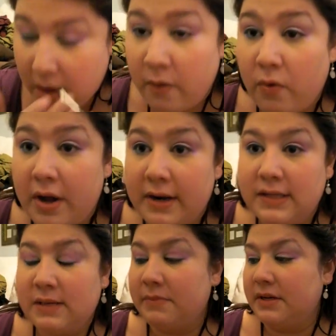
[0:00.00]
I want
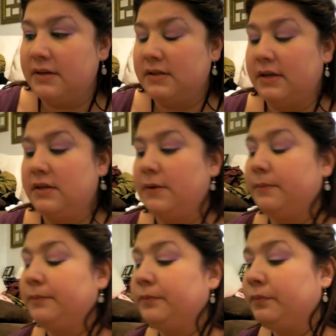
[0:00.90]
it something to stick to.
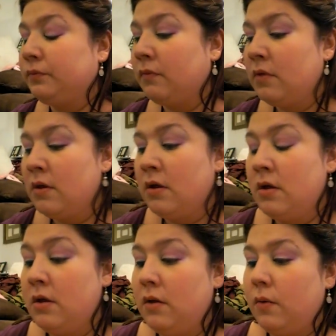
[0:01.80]

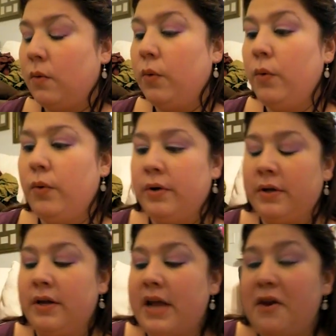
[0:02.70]
Whew.
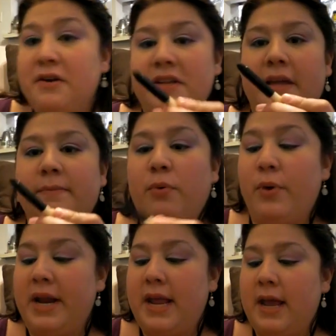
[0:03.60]
Again, you're going to take that
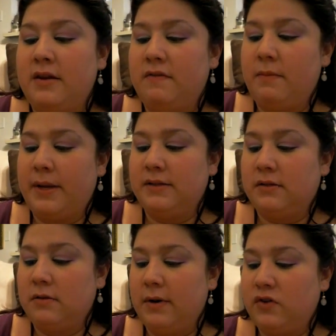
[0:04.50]
pointy end of the
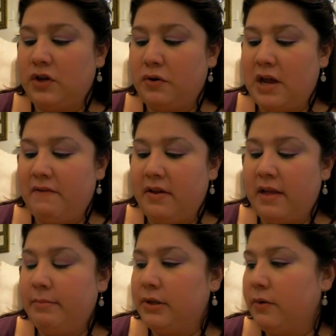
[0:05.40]
pencil, make sure you don't have any of
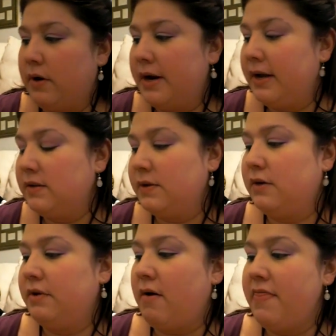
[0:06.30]
that blue on it because we
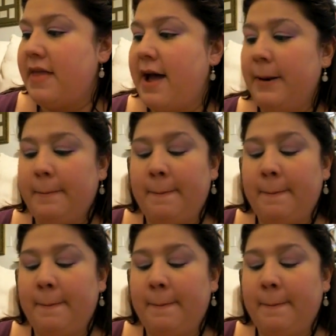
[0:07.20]
don't want that.